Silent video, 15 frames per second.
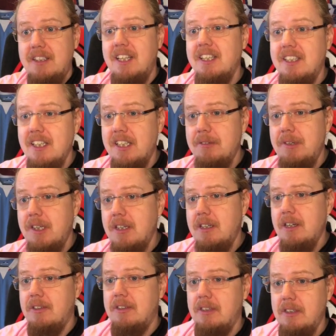get, get even winner
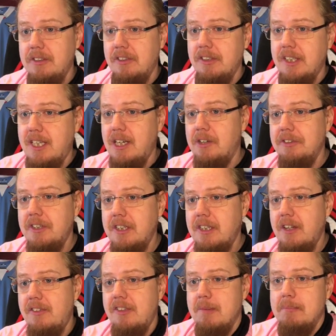card on a counter
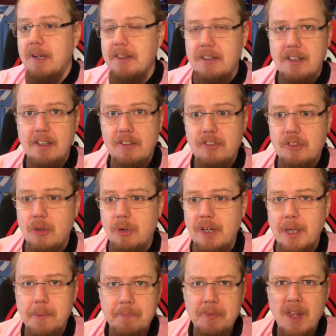Get some matter is
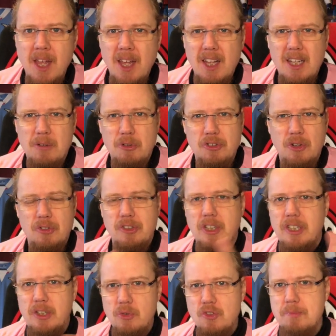scoring. There was also a
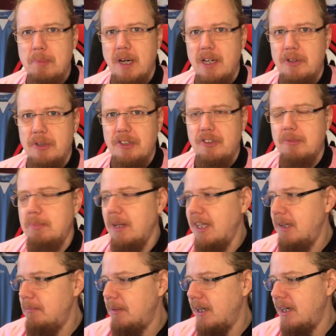huge pyro
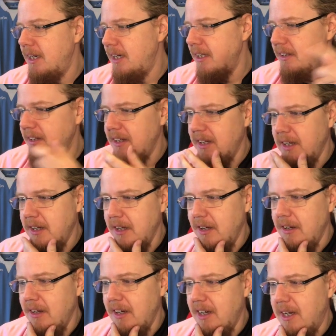display by
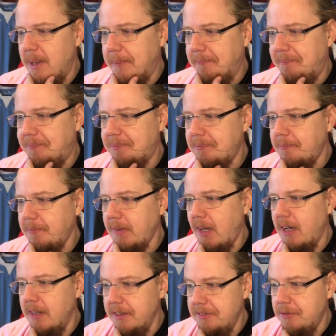the um,
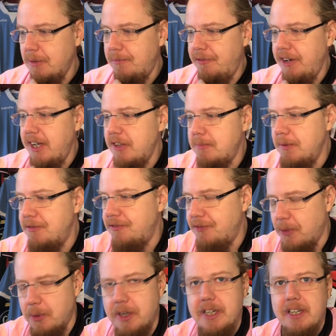Antwerp fans
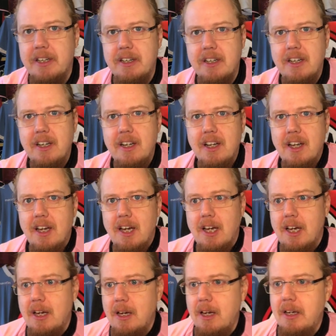before the, uh,
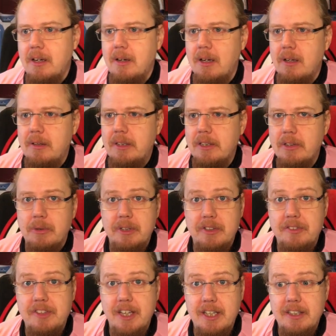uh, you know, in the
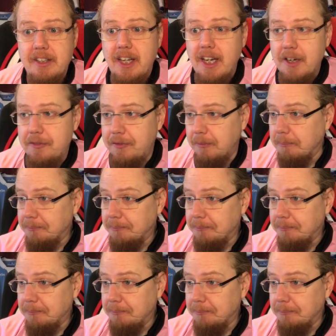second half.